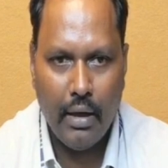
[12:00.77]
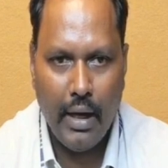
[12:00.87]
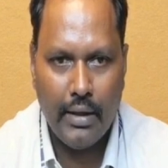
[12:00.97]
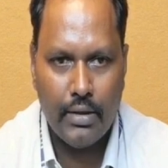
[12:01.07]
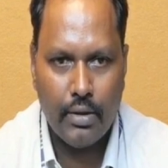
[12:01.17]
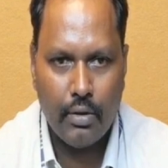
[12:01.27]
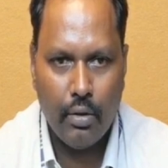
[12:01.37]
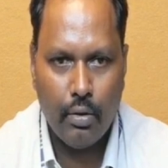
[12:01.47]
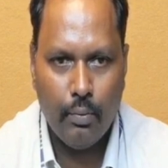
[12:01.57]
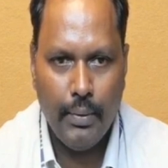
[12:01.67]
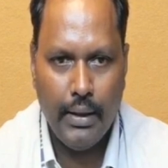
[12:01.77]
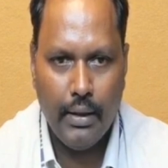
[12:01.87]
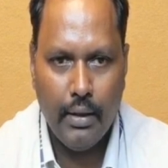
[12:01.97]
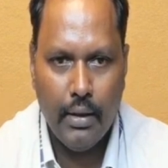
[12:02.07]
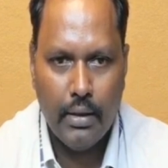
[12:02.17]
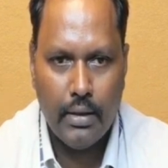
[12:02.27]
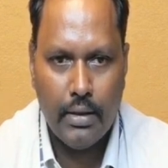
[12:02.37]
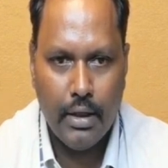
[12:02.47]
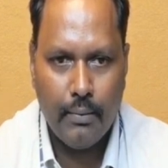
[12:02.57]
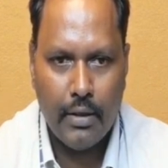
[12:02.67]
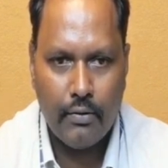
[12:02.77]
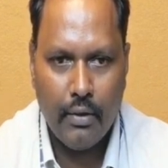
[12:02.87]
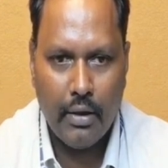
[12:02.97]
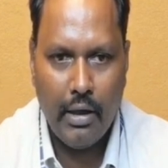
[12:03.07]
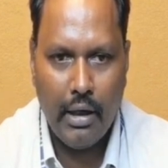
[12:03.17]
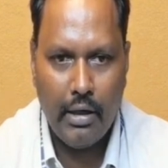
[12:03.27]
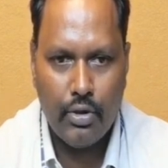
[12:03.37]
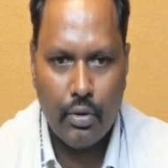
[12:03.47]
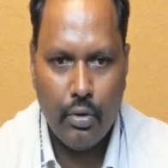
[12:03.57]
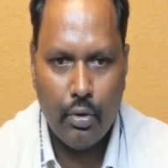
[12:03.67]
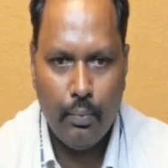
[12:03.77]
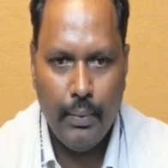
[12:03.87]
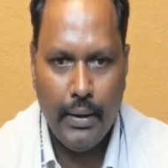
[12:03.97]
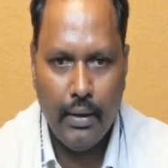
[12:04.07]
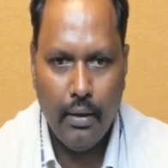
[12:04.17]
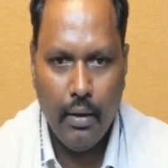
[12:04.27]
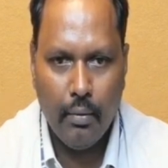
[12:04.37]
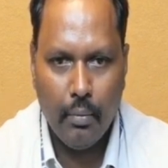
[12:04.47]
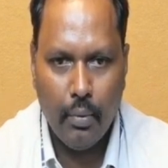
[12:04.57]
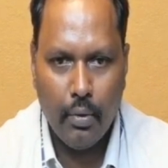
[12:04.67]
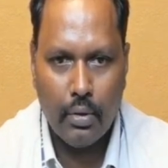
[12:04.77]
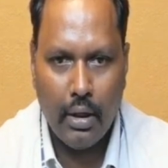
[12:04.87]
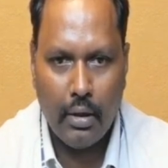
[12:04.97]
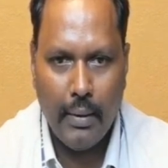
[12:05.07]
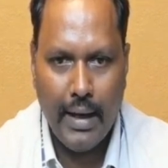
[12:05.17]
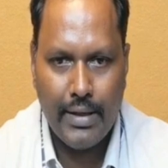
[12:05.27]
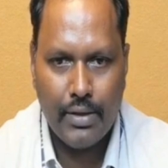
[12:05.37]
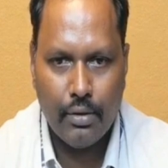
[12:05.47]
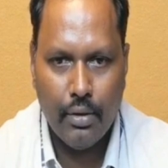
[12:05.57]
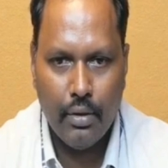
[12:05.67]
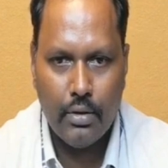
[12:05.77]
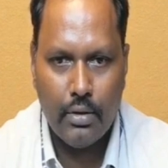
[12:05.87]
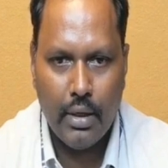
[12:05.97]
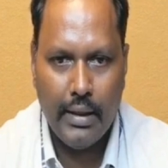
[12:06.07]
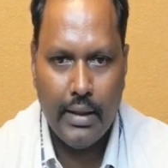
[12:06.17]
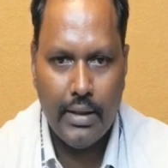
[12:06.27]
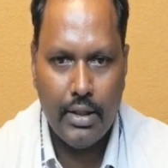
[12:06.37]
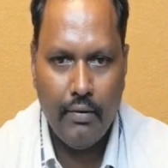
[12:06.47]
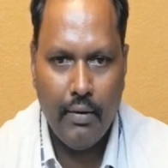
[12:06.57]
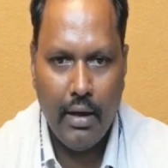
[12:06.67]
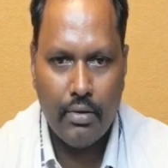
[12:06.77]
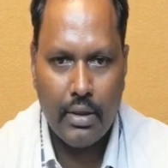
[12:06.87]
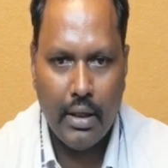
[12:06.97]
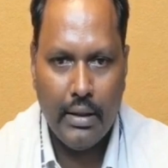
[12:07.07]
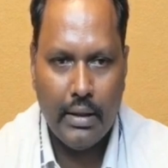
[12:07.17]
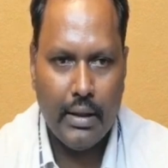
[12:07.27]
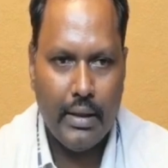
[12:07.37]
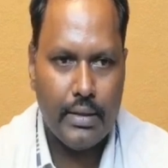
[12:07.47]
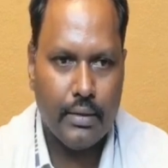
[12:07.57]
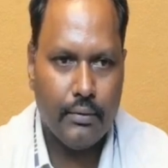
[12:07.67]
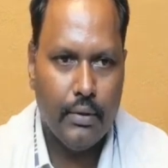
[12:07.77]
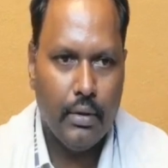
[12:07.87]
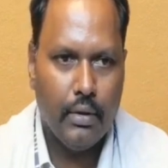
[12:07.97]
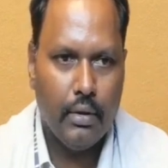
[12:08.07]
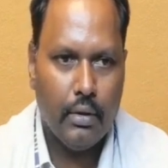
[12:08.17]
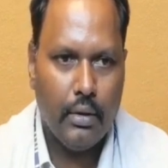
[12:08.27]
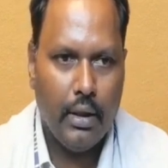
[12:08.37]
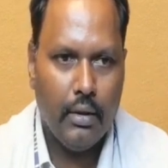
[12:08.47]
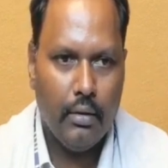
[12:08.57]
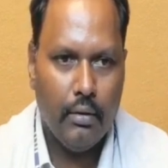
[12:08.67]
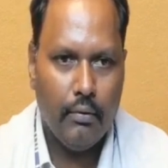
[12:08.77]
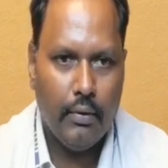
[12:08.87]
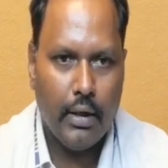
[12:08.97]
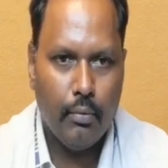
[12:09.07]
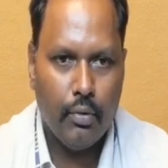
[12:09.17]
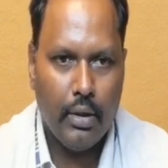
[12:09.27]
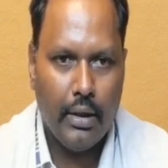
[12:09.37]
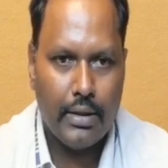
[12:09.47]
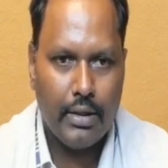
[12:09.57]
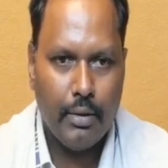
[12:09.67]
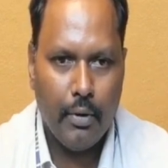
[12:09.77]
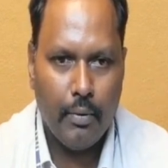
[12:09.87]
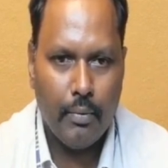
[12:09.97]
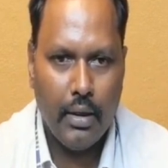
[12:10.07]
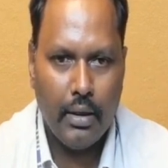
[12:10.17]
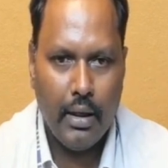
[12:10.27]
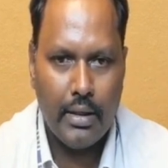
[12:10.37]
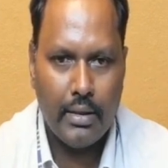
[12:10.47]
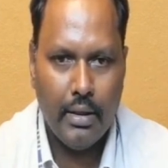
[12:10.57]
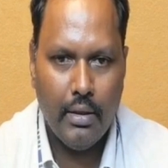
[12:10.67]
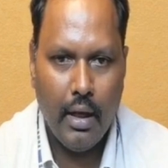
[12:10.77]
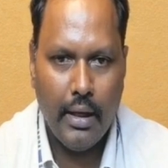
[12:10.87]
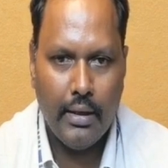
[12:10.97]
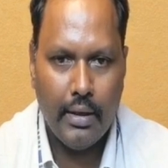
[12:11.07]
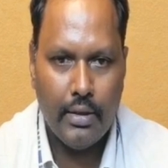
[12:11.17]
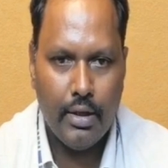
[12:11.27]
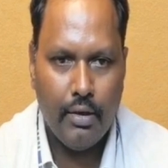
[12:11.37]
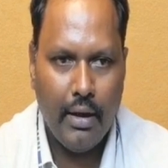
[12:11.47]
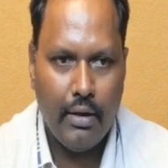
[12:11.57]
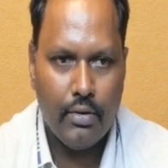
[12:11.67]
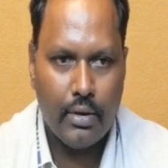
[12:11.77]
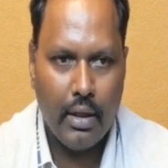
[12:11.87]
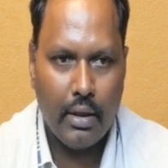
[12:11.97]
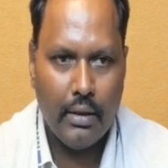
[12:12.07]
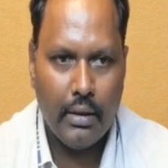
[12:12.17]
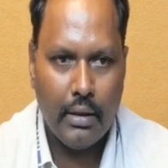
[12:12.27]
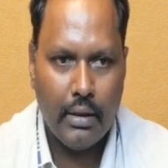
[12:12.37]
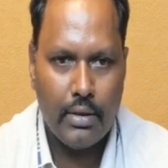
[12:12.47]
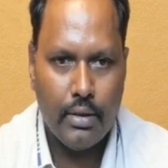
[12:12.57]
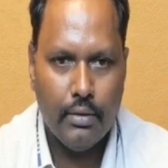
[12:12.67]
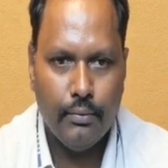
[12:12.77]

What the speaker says: I is equal to B, J plus 1 value is equal to B. Both are matched. I and J values are increased. Then we can move the next step of that as a I and J values are increased.